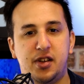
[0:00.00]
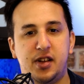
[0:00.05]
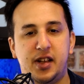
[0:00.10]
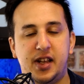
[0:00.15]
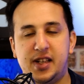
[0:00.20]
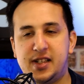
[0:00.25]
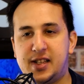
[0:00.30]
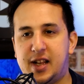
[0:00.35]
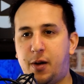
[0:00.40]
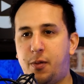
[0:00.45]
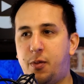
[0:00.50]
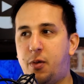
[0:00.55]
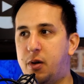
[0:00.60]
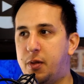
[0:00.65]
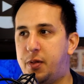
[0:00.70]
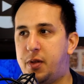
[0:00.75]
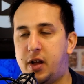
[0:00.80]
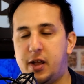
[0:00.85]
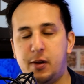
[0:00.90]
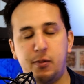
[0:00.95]
He's now what
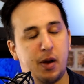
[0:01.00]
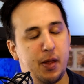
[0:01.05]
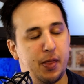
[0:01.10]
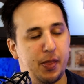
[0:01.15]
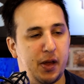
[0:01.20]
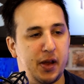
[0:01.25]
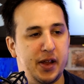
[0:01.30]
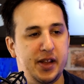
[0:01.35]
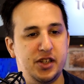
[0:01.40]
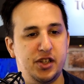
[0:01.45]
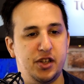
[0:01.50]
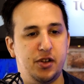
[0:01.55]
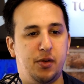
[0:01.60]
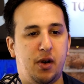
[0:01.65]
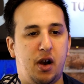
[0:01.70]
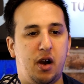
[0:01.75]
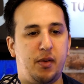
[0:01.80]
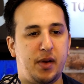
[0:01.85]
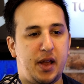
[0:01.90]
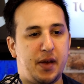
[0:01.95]
31, 32.
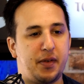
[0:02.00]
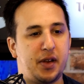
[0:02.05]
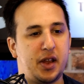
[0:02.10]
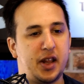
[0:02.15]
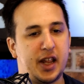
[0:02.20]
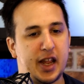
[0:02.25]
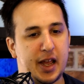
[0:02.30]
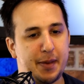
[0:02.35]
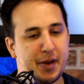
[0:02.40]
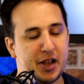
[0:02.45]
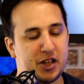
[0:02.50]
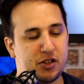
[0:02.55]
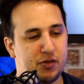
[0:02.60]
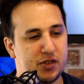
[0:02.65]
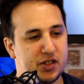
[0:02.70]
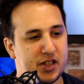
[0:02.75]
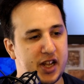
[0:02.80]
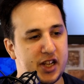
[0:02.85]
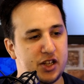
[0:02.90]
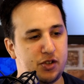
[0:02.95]
Are we ever going to get back to a
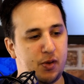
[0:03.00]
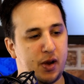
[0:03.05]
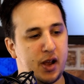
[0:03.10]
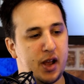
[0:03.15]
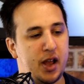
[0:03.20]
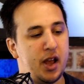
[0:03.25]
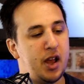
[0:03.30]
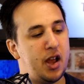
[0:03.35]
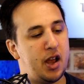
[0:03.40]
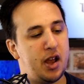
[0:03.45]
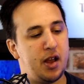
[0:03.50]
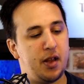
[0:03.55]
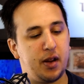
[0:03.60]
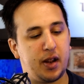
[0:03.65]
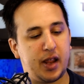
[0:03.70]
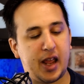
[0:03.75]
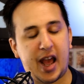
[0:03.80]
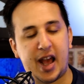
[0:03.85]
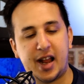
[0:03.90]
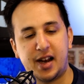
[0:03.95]
stage where
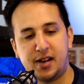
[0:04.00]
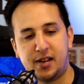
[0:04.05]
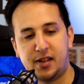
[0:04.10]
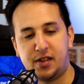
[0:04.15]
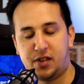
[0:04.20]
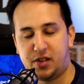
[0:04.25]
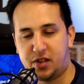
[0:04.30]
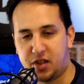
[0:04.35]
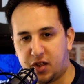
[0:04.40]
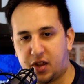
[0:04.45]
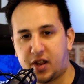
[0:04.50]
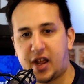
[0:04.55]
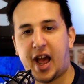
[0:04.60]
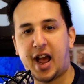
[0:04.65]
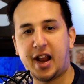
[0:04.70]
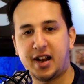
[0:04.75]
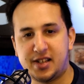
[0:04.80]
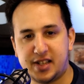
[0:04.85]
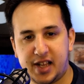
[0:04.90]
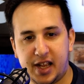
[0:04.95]
can the
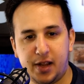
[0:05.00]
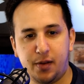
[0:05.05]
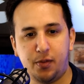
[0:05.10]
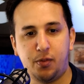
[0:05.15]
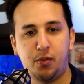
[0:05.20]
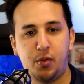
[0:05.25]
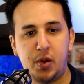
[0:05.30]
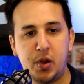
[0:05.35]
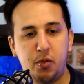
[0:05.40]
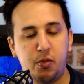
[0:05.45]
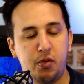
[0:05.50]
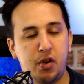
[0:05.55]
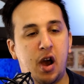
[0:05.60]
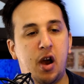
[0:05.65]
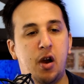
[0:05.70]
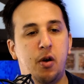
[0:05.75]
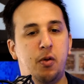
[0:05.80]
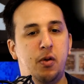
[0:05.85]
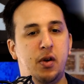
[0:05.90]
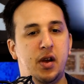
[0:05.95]
Kante we all
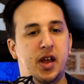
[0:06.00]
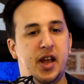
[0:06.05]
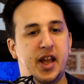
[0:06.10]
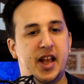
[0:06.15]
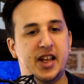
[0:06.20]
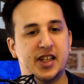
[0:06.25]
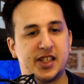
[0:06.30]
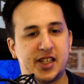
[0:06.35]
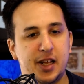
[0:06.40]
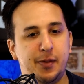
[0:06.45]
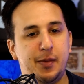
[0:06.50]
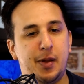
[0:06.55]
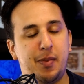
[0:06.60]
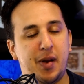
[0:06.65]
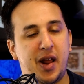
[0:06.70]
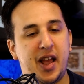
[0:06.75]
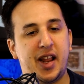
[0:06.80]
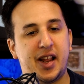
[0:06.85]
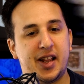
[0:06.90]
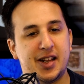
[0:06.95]
know is going to be
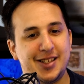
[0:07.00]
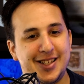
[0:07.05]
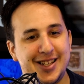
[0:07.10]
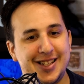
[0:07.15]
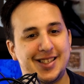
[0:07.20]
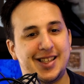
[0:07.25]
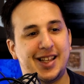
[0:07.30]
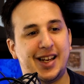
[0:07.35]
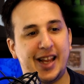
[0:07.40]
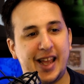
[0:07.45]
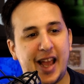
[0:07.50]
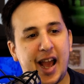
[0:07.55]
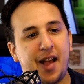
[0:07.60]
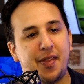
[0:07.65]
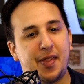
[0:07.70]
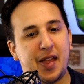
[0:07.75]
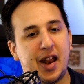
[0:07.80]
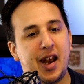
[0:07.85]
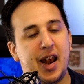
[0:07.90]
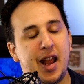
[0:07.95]
playing consistently at
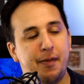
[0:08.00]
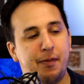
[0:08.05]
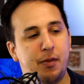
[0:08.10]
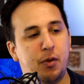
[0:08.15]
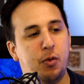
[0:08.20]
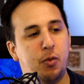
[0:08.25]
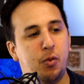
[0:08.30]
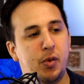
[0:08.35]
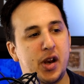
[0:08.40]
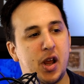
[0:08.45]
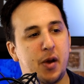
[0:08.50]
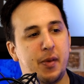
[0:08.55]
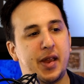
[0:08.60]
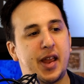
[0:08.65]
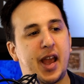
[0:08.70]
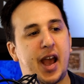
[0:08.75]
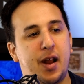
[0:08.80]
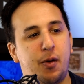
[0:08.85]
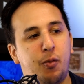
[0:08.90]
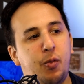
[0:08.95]
that level. We know he
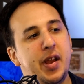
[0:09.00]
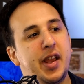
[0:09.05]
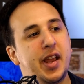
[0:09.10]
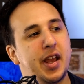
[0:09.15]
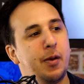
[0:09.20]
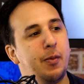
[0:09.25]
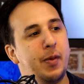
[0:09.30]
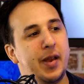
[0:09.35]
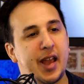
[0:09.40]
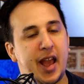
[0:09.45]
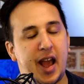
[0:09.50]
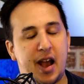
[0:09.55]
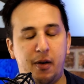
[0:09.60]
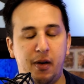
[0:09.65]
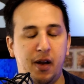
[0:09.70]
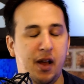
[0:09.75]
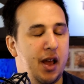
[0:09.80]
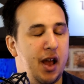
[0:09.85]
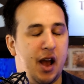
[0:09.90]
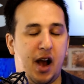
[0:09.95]
can week in week out.
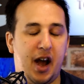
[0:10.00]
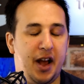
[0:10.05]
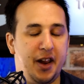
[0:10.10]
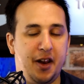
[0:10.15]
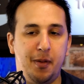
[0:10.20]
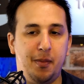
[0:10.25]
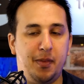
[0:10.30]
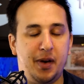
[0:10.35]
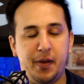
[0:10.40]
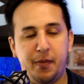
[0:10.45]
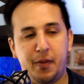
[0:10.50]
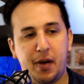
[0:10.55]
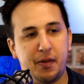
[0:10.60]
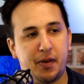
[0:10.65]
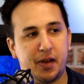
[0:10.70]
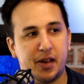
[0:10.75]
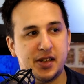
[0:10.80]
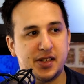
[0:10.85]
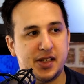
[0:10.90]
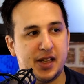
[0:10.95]
I don't believe we're
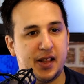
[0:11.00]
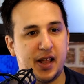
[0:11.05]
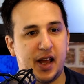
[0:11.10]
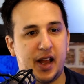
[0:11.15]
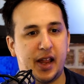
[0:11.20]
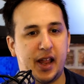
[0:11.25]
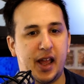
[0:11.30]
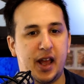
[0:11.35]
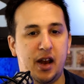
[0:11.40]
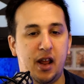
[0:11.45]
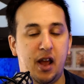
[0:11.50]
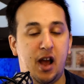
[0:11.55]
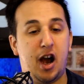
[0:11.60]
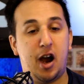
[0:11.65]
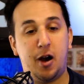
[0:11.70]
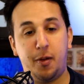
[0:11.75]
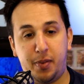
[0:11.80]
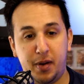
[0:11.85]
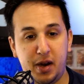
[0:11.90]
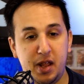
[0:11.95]
going to see that again.
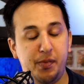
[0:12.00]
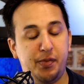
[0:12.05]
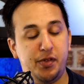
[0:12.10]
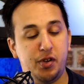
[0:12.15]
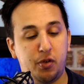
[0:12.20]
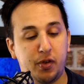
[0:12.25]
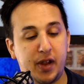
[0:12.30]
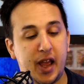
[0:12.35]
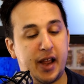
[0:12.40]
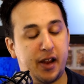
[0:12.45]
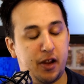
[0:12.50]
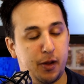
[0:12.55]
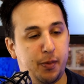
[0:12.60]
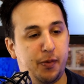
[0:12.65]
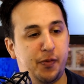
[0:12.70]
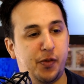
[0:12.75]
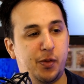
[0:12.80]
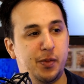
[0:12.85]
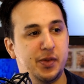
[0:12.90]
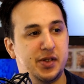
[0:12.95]
I'll believe you'll get good
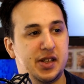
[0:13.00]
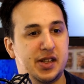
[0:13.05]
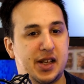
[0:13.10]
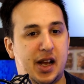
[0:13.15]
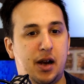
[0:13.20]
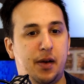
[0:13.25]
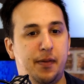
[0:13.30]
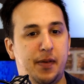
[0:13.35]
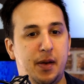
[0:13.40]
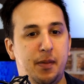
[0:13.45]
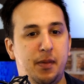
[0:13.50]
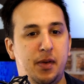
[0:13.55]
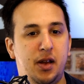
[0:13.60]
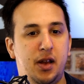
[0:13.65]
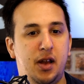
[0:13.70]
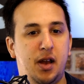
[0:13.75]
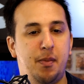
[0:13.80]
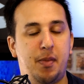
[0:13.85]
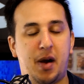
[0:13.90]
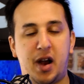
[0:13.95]
performances out of him,
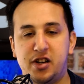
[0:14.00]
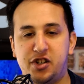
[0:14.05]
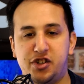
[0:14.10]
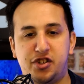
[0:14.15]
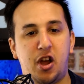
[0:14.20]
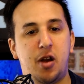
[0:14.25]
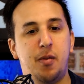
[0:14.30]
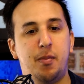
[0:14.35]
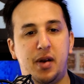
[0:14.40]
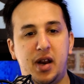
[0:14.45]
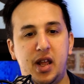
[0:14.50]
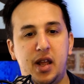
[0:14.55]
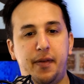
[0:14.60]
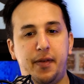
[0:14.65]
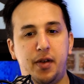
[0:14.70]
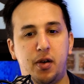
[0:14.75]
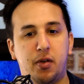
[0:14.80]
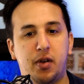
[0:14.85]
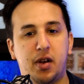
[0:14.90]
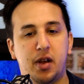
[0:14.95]
but I just don't believe
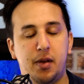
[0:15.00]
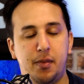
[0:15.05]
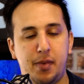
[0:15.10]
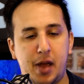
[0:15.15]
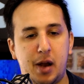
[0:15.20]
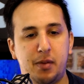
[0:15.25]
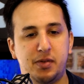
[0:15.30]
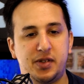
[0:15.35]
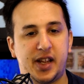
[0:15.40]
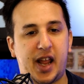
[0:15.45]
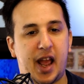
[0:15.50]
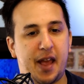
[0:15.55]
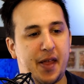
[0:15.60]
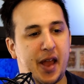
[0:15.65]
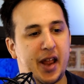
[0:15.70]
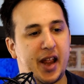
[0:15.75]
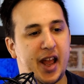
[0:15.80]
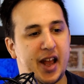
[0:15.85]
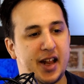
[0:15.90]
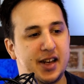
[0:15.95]
you're going to be able to get
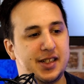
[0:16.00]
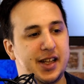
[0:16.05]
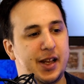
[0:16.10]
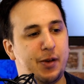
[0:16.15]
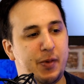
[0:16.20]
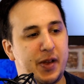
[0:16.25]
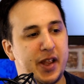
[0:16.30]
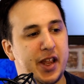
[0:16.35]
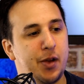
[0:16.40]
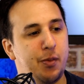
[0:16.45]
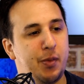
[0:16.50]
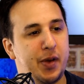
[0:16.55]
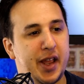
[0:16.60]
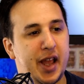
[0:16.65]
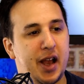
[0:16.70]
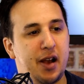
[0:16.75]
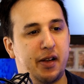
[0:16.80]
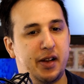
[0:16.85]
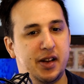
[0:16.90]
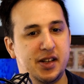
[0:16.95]
that Kante week in week
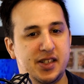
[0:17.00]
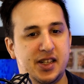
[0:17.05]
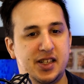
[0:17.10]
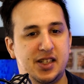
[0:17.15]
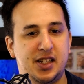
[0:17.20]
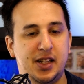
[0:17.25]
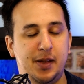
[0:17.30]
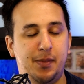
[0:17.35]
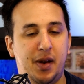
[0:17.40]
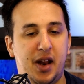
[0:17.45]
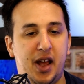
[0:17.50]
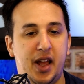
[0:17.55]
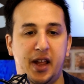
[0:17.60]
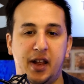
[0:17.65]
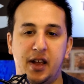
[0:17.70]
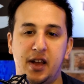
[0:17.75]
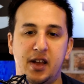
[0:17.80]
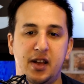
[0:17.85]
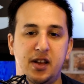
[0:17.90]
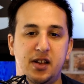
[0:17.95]
out consistently playing.
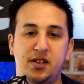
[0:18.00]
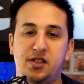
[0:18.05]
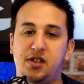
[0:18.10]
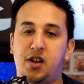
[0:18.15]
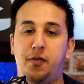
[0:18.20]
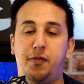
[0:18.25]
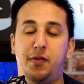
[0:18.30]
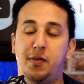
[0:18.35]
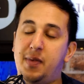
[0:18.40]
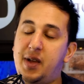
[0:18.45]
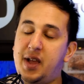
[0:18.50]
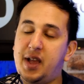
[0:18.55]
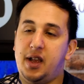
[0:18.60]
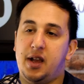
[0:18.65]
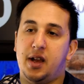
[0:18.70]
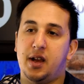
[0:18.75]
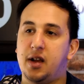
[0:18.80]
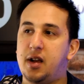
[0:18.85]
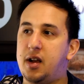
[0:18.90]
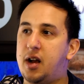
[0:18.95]
So for me.
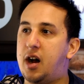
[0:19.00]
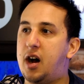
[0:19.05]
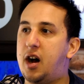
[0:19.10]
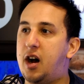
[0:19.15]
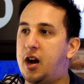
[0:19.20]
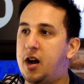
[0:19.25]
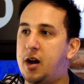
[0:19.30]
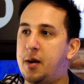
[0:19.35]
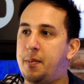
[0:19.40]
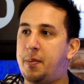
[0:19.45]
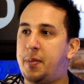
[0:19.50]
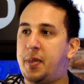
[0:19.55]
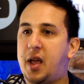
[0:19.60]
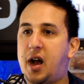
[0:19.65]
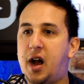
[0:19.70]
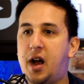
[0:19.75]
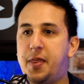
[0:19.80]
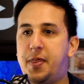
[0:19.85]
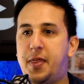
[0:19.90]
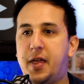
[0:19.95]
Um,
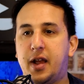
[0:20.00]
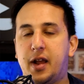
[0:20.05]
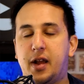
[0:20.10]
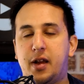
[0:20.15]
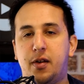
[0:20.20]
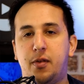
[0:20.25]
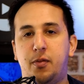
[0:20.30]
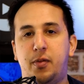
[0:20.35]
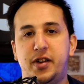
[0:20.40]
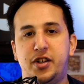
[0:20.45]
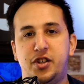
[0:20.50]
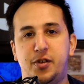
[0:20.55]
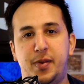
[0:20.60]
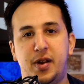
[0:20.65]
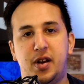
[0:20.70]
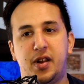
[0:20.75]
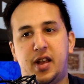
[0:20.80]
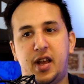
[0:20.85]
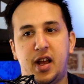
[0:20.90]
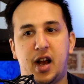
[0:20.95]
I think we should be
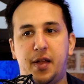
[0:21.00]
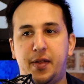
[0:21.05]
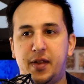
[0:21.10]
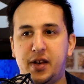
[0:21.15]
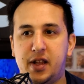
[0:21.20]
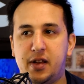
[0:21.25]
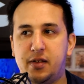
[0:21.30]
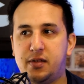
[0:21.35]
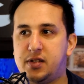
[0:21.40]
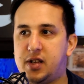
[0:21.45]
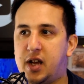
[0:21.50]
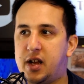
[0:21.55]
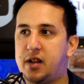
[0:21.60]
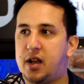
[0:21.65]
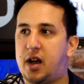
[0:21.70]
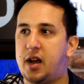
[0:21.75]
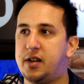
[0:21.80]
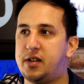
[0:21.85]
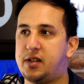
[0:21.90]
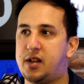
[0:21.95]
looking at other deals. I,
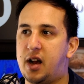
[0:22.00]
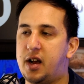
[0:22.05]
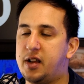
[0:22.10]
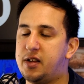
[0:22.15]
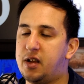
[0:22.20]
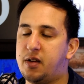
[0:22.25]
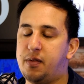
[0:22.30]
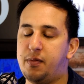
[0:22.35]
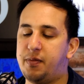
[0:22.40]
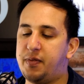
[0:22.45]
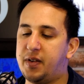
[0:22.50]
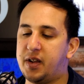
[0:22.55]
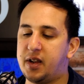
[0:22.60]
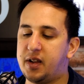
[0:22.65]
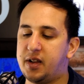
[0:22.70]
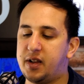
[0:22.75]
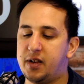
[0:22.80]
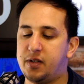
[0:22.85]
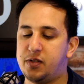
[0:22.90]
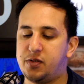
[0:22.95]
I, I don't
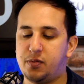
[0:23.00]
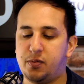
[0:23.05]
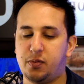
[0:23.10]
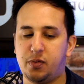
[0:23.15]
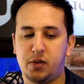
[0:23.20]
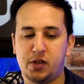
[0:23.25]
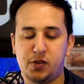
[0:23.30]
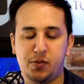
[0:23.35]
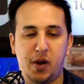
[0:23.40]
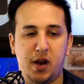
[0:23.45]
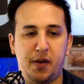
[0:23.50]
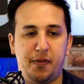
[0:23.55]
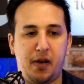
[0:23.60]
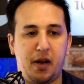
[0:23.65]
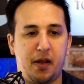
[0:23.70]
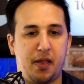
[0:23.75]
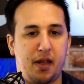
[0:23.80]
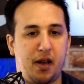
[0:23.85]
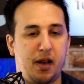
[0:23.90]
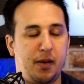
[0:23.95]
think it, it's worth our
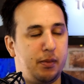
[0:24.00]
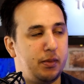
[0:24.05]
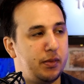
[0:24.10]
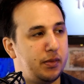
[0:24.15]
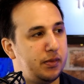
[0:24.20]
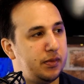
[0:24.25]
time.